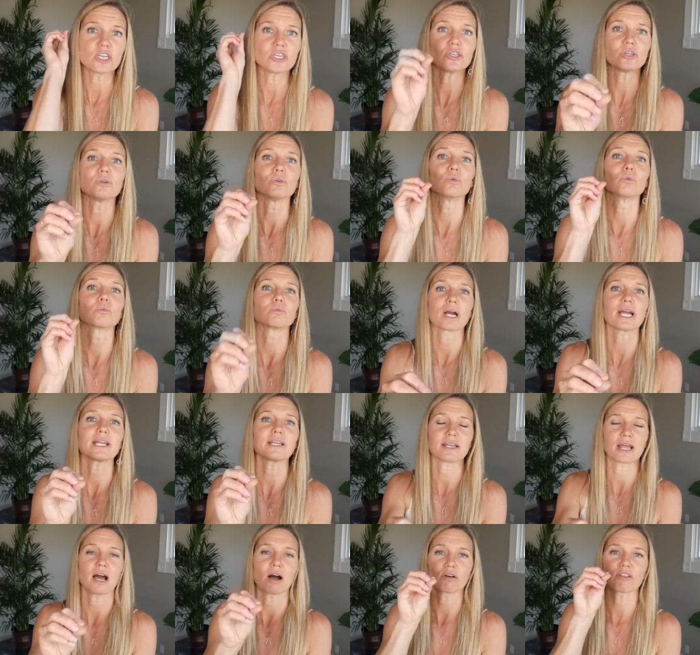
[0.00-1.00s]
you right
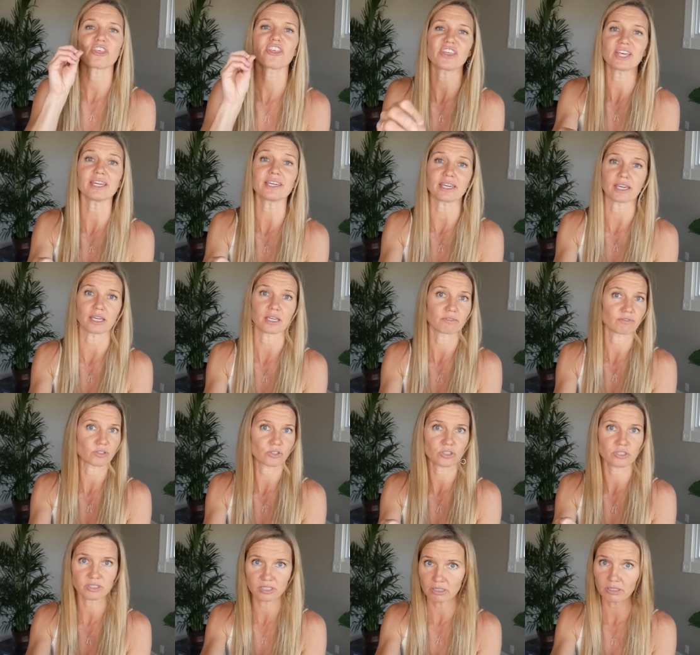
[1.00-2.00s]
now thinking, if you're
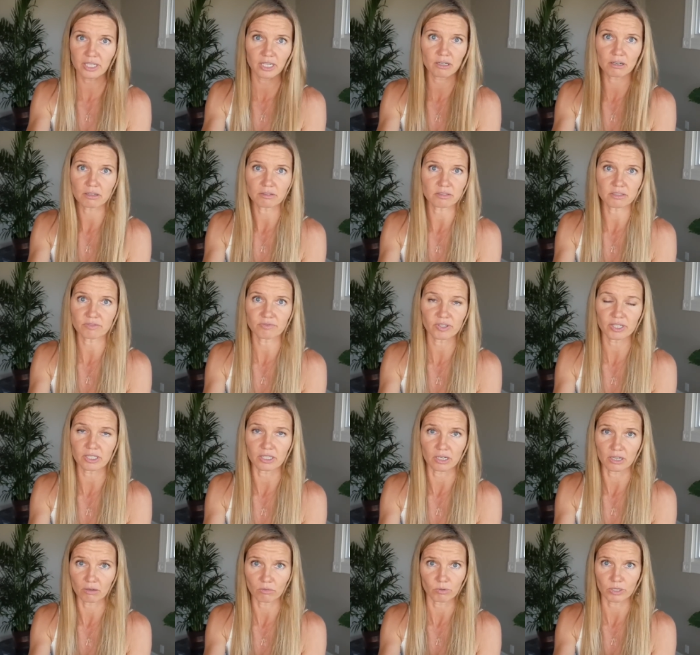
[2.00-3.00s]
still here on this video,